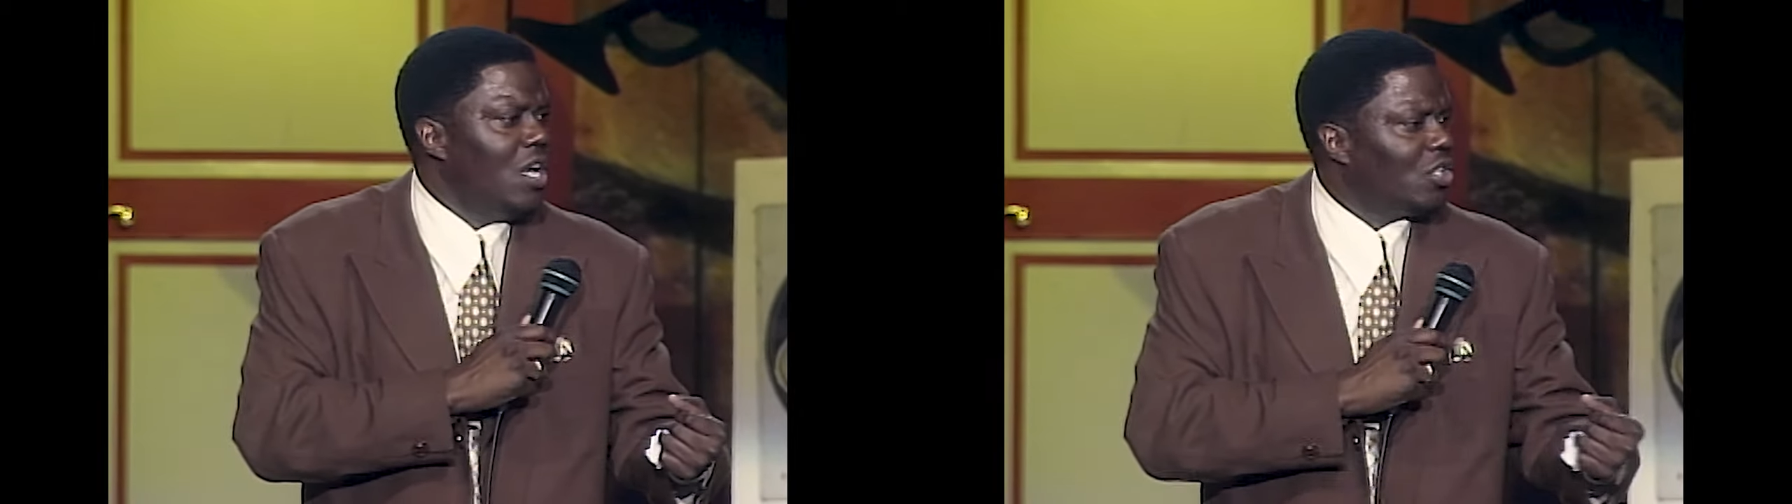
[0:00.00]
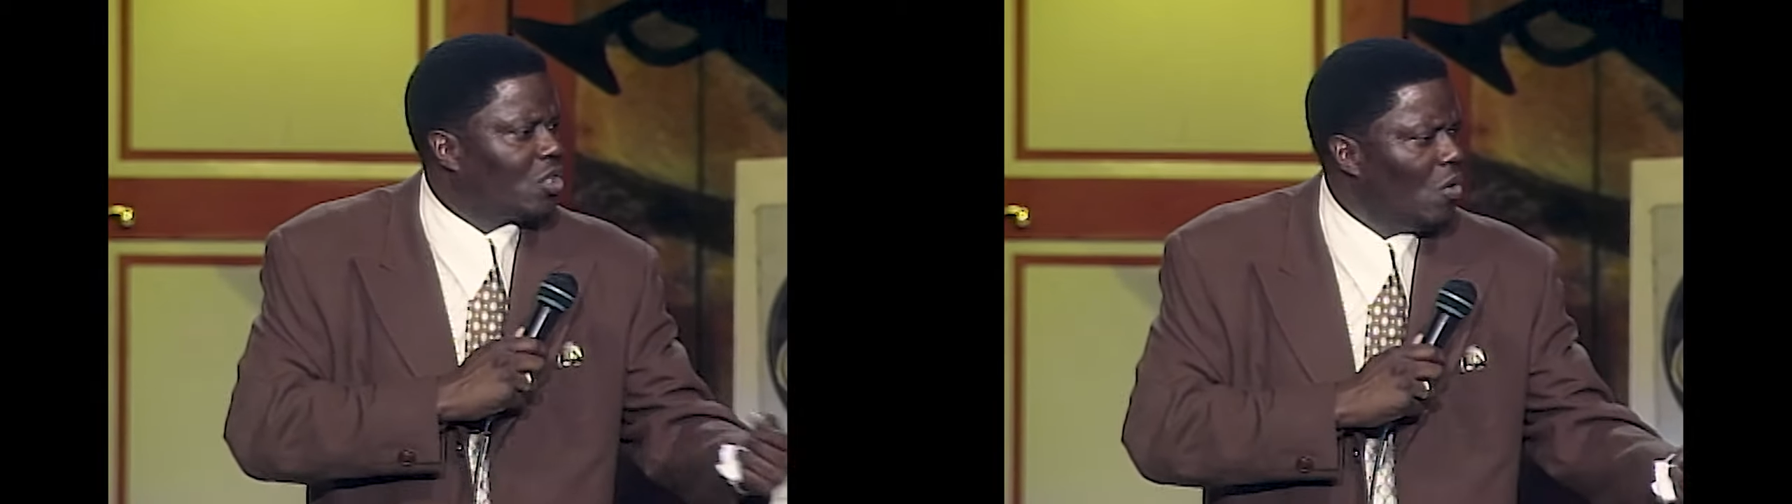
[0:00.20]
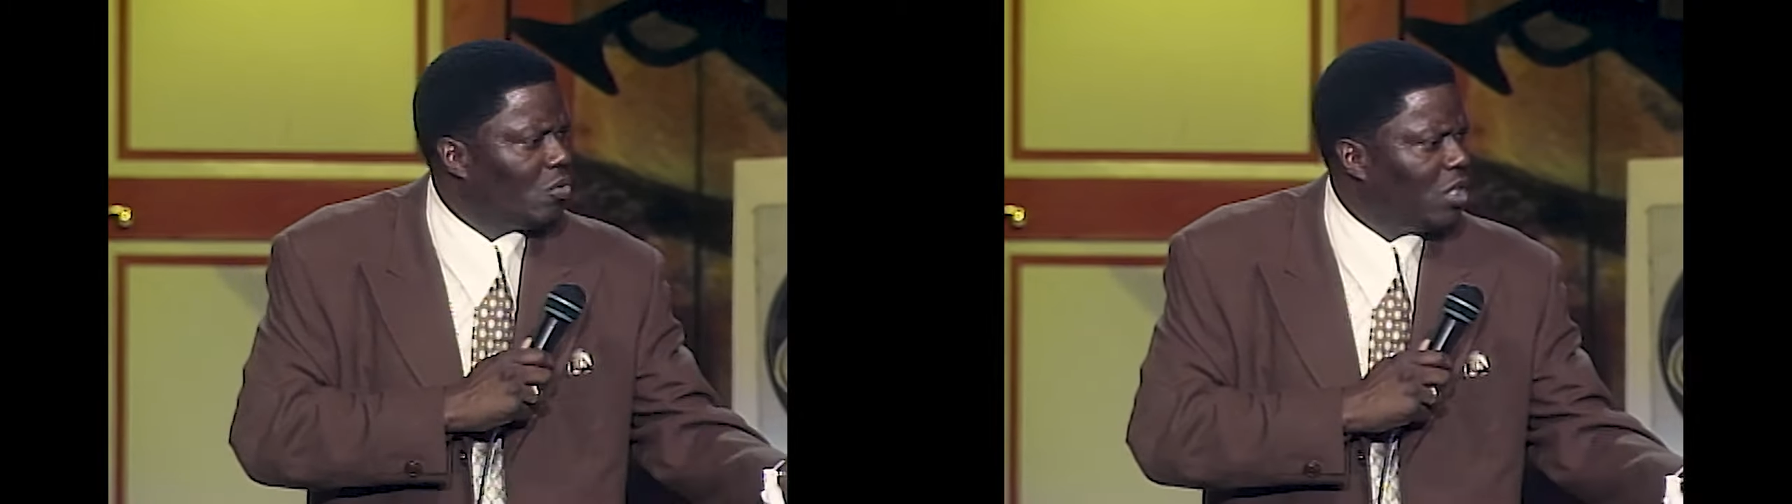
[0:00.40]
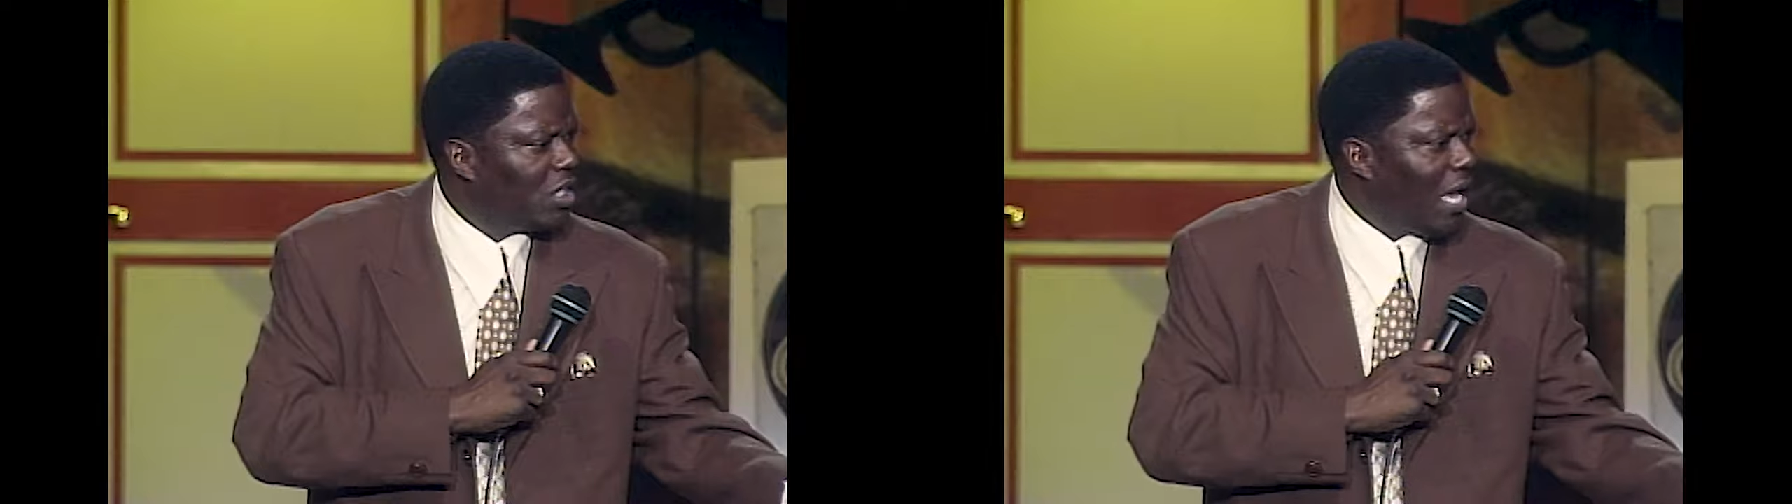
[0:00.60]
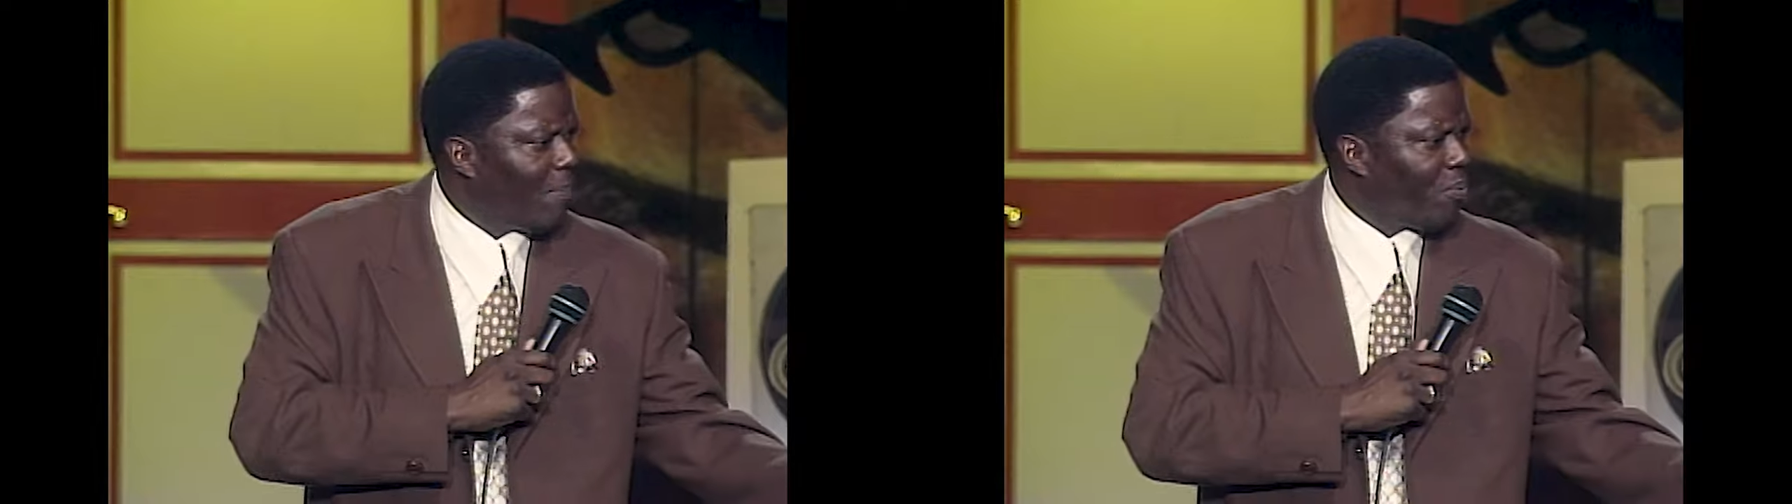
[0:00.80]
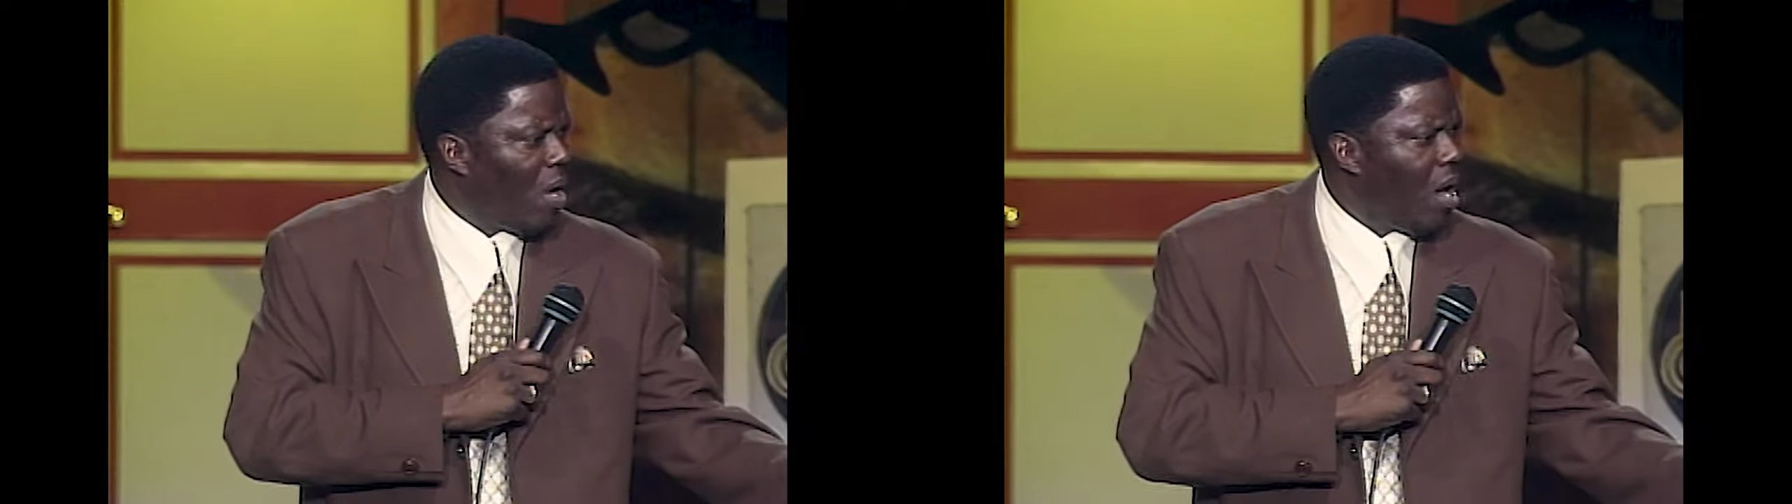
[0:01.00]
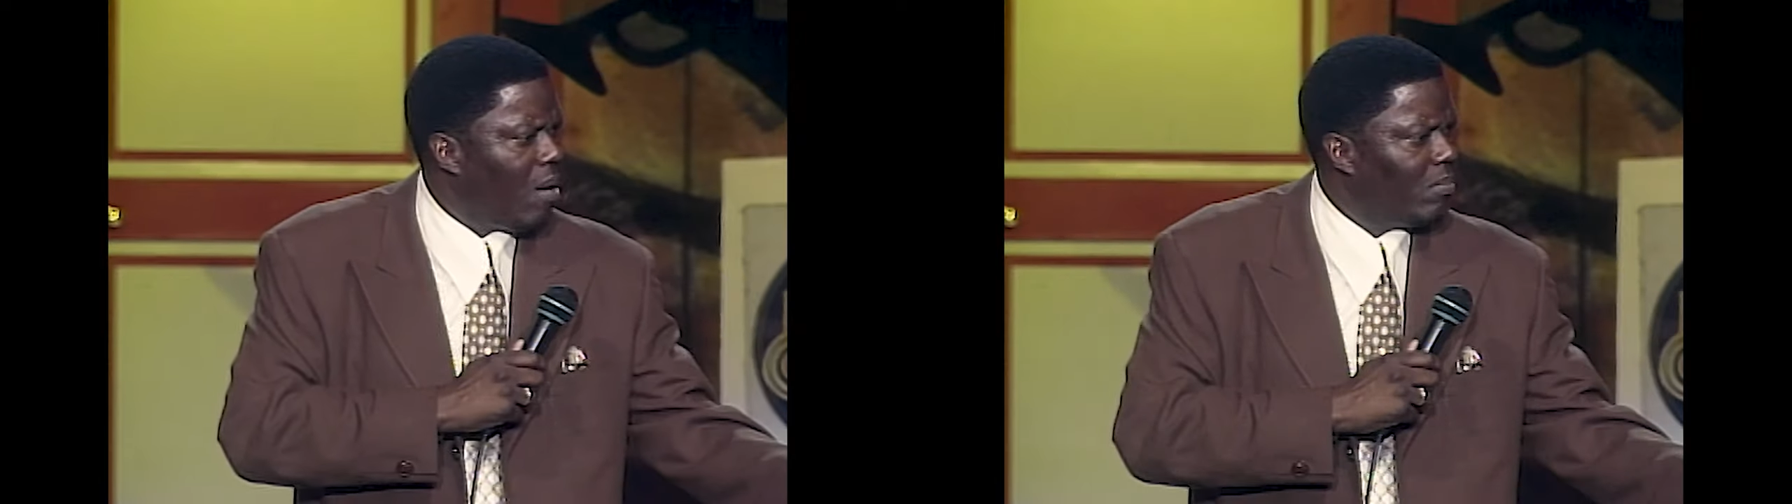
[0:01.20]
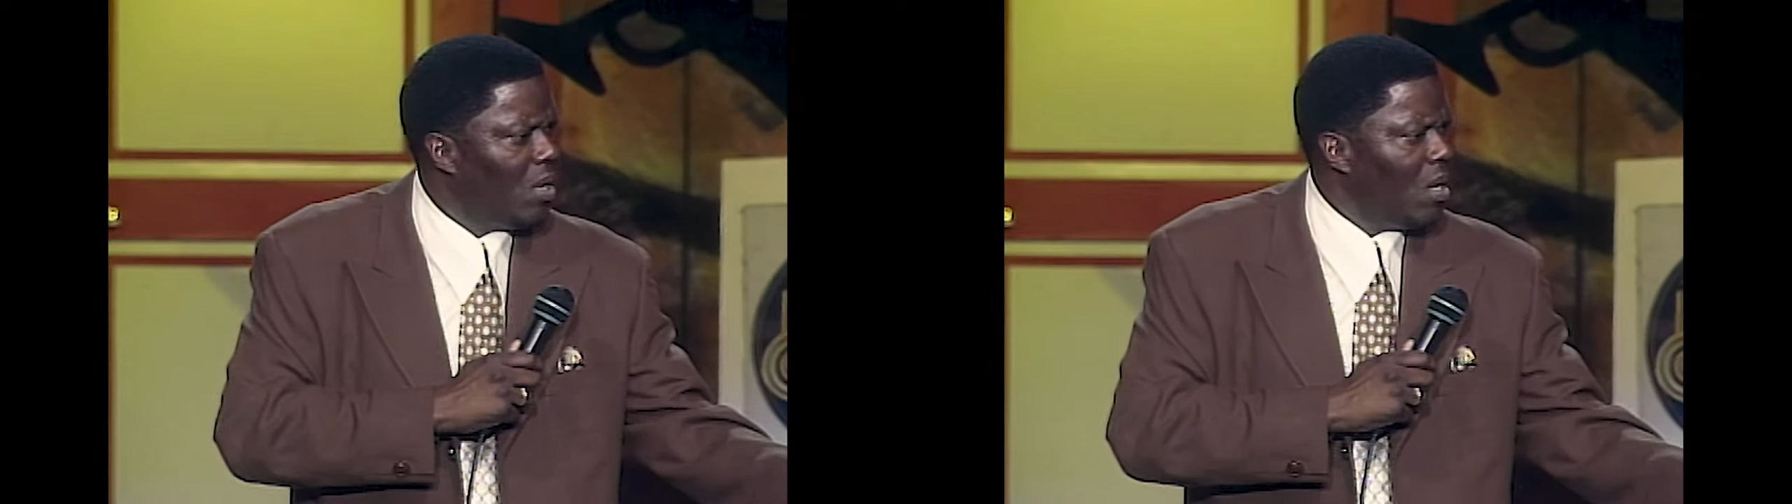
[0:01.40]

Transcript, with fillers: School teacher got problems,